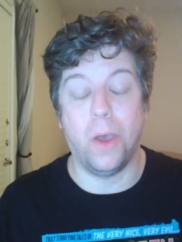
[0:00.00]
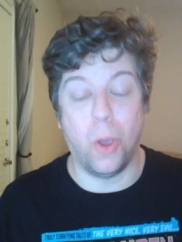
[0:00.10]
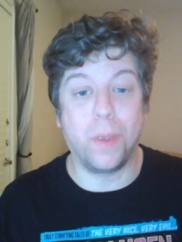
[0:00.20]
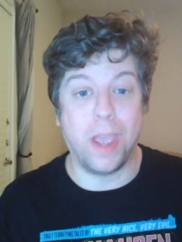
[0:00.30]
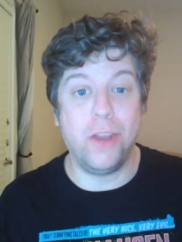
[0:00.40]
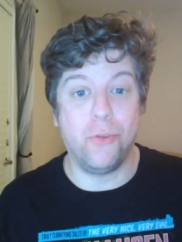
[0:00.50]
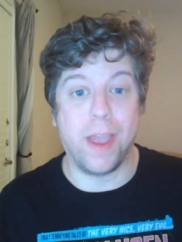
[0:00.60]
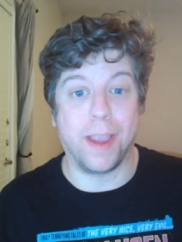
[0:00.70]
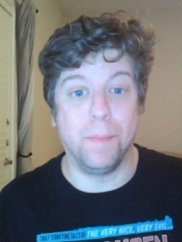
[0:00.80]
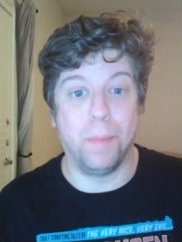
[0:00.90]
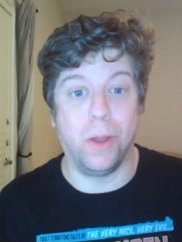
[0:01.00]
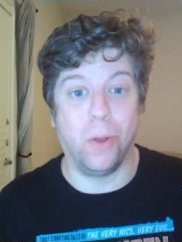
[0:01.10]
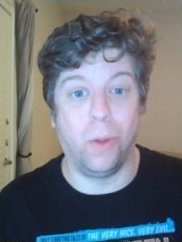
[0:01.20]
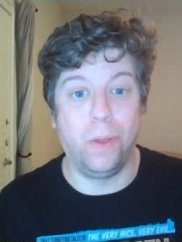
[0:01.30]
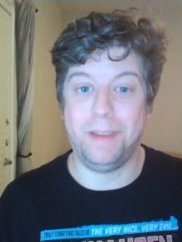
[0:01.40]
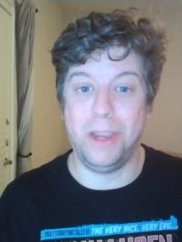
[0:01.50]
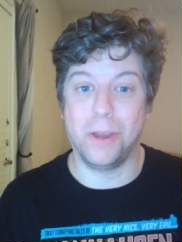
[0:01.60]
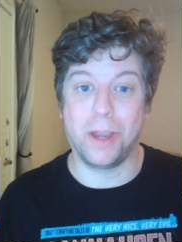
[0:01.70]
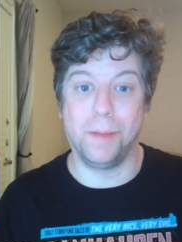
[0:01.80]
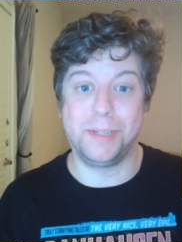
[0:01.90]
Okay, dragon butthole.
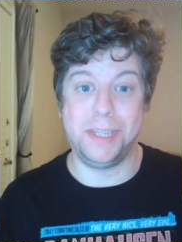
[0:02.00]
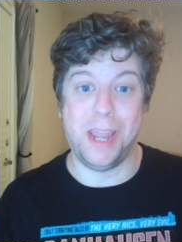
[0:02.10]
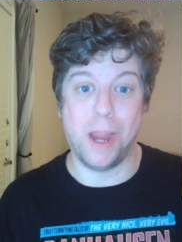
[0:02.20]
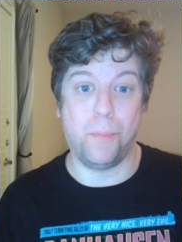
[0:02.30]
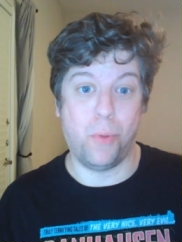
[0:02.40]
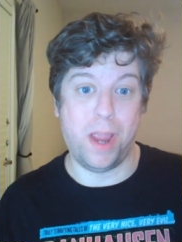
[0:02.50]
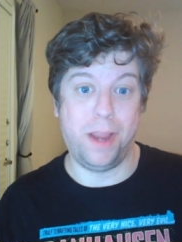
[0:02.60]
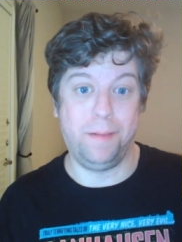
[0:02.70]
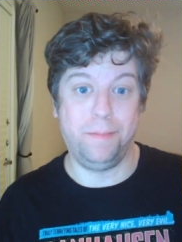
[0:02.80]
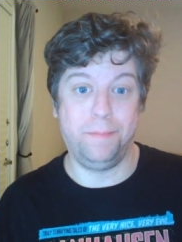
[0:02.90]
Here comes the airplane.